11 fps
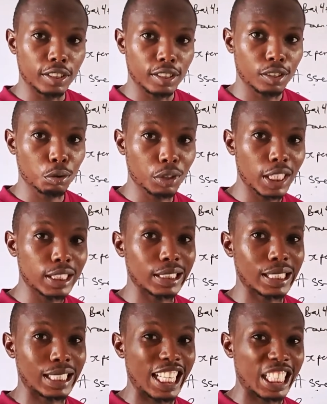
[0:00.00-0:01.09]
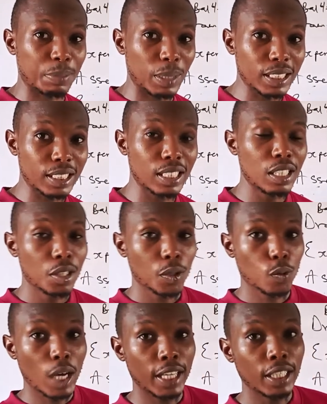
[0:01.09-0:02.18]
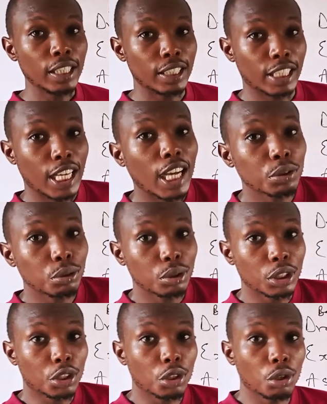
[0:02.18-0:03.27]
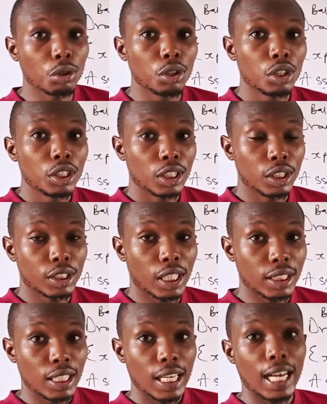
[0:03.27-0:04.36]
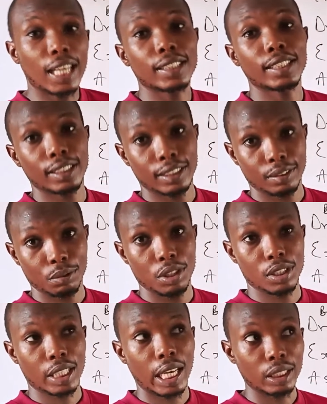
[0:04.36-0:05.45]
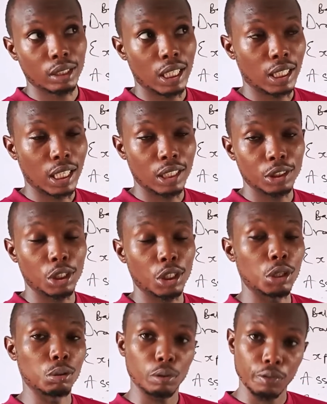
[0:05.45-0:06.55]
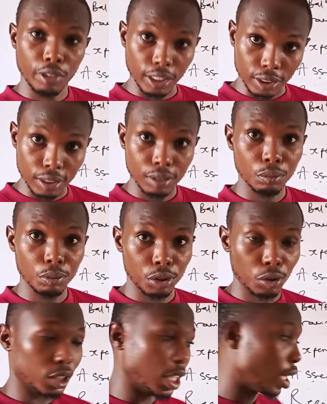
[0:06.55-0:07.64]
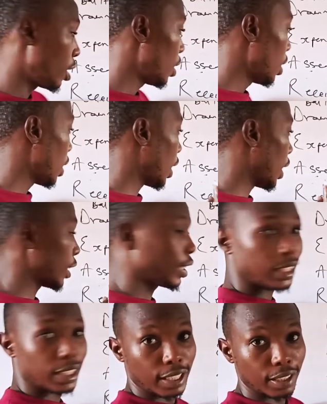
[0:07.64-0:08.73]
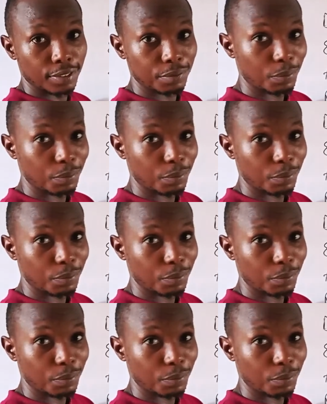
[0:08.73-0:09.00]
So rent is an expense, while the cash you incur is an asset, which is cash and cash equivalent, which is under asset here.